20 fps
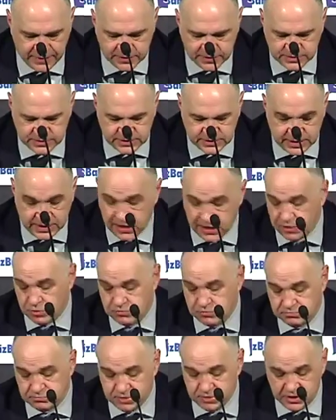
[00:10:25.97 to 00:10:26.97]

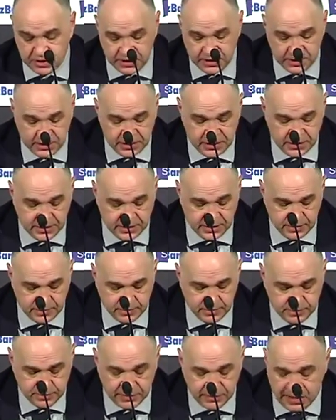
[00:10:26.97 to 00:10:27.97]
then
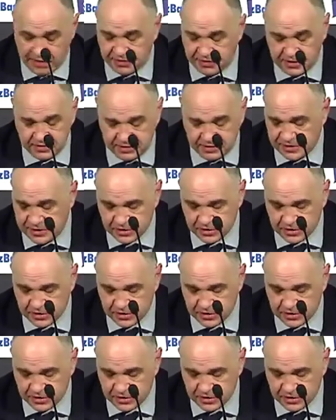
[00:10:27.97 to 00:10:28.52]
we could win.